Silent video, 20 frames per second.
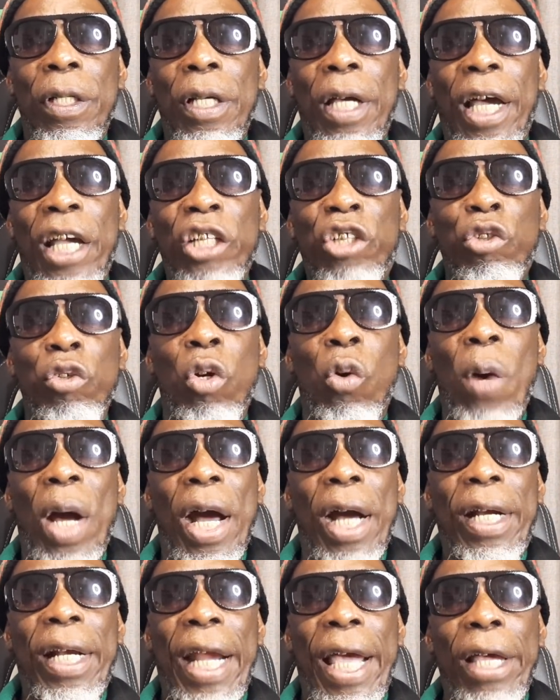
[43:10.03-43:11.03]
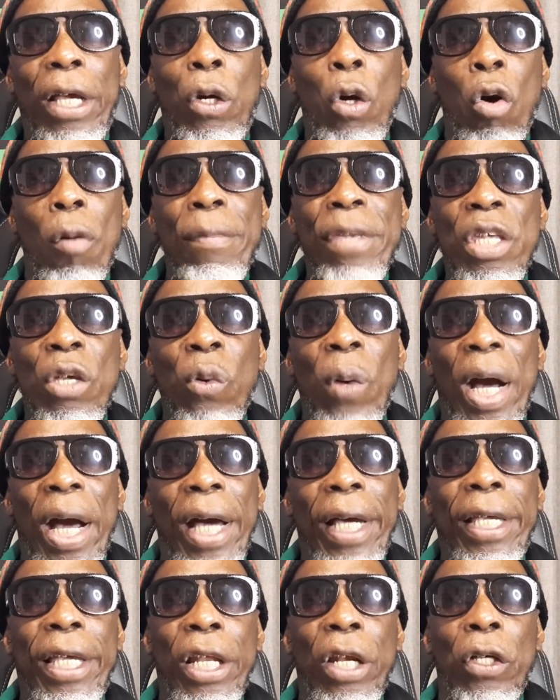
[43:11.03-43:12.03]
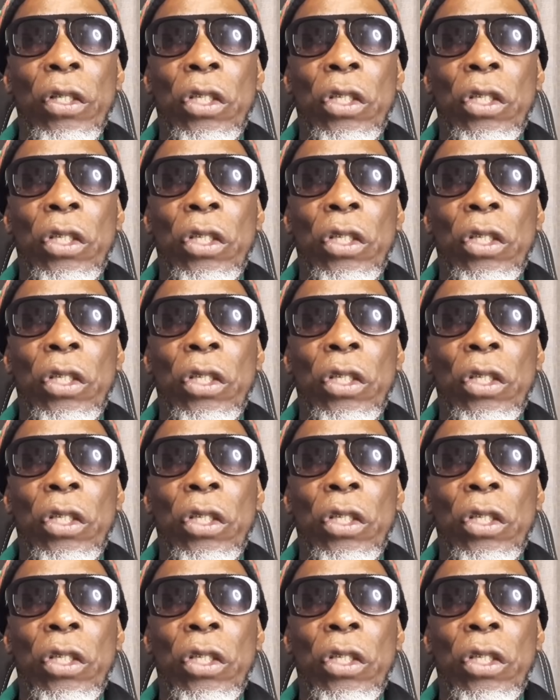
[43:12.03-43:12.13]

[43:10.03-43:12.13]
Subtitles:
And she walk like how me walk, you know.